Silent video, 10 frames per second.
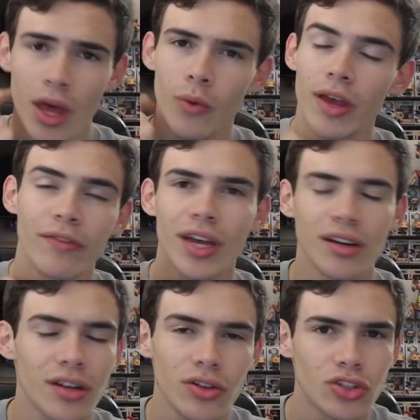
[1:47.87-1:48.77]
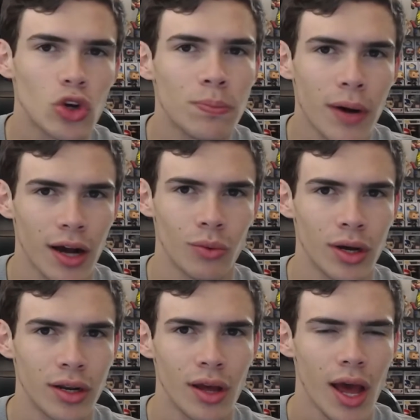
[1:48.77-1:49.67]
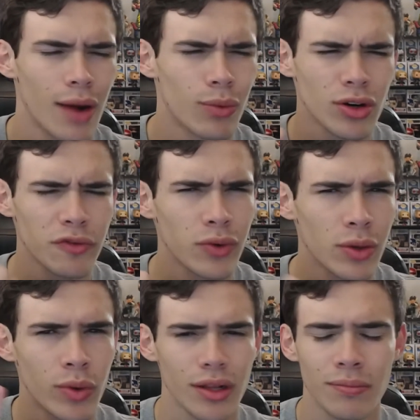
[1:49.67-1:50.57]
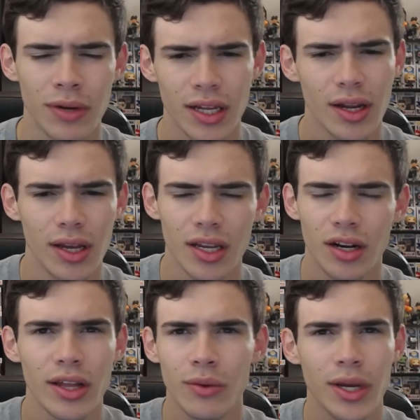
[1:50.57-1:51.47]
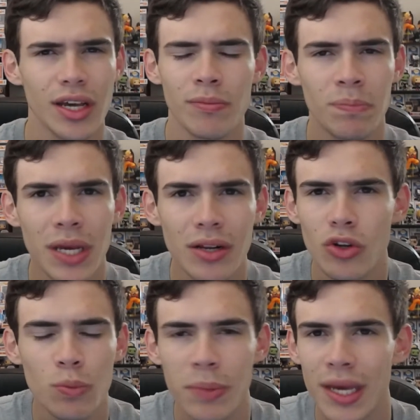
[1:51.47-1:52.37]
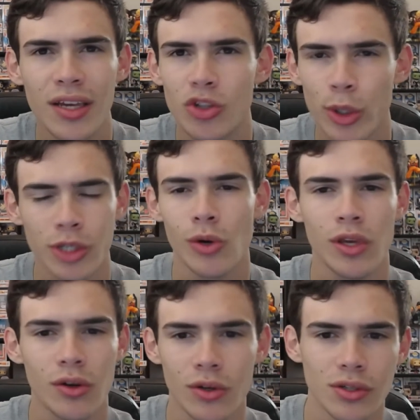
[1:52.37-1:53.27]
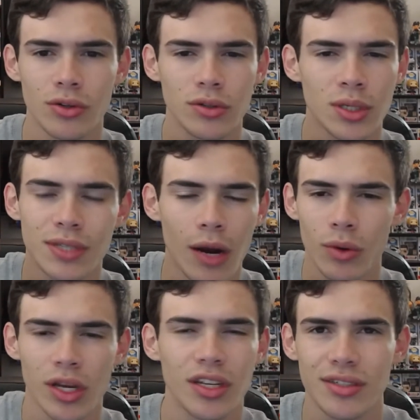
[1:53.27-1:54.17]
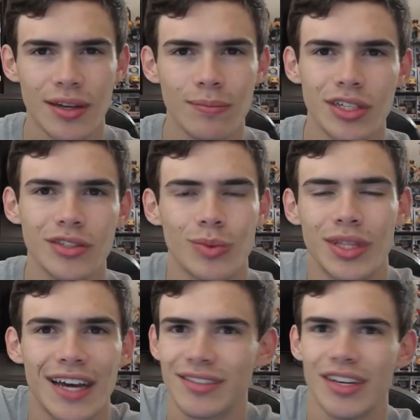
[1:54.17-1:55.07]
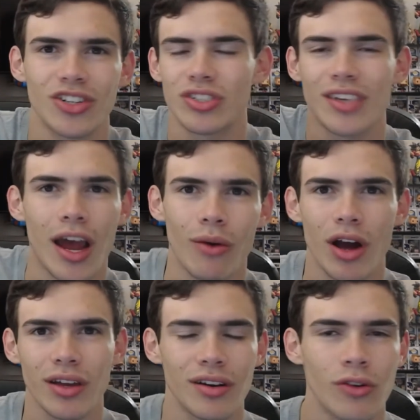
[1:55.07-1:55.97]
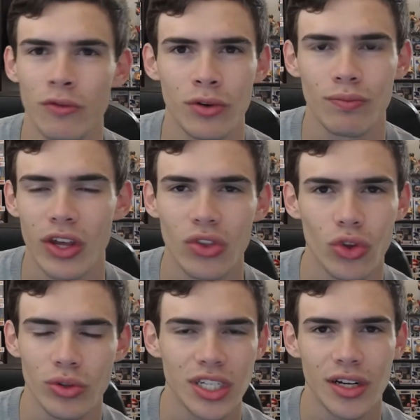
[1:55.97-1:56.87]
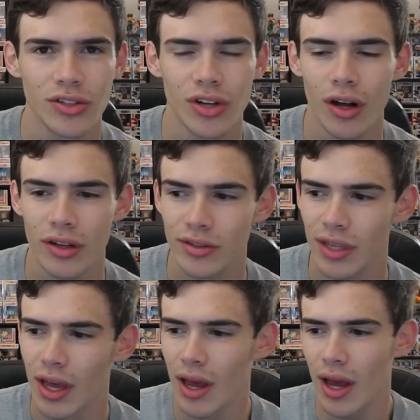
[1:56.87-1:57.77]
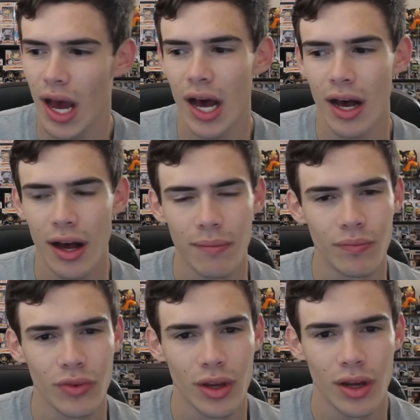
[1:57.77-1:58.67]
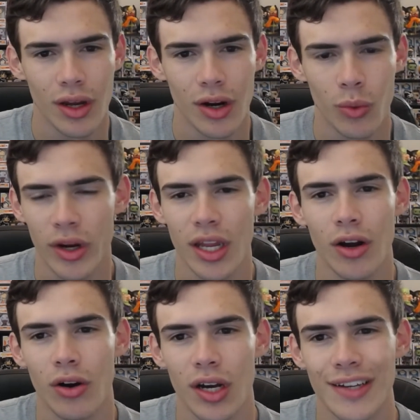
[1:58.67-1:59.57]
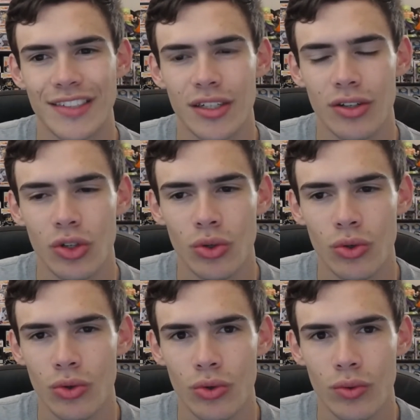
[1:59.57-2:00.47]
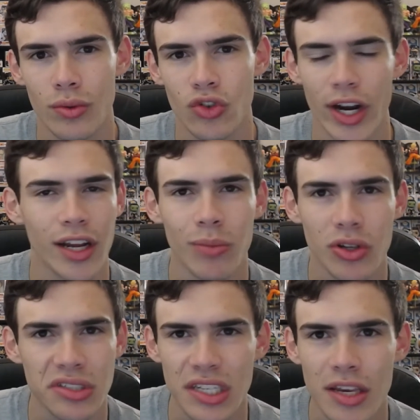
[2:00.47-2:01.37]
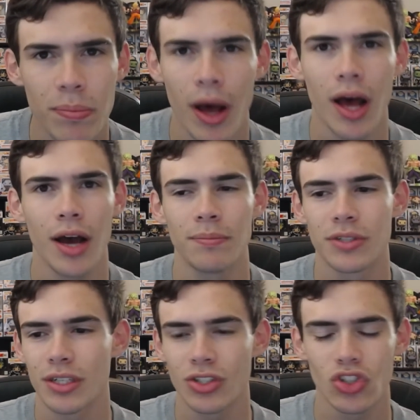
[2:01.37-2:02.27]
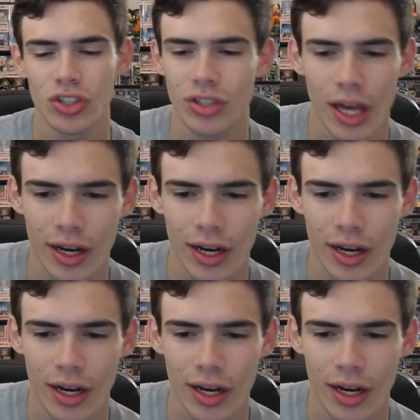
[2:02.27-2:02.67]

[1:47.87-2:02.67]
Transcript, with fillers: We haven't got another Tupac one. I wonder if we will. But, you know, like we got the big, new Biggie Toy Tokyo exclusives. Now we're getting Simpsons when that set just skyrocketed over like thirteen hundred dollars. Um... We're getting all kinds of new Dragon Ball Z pops. It's just kind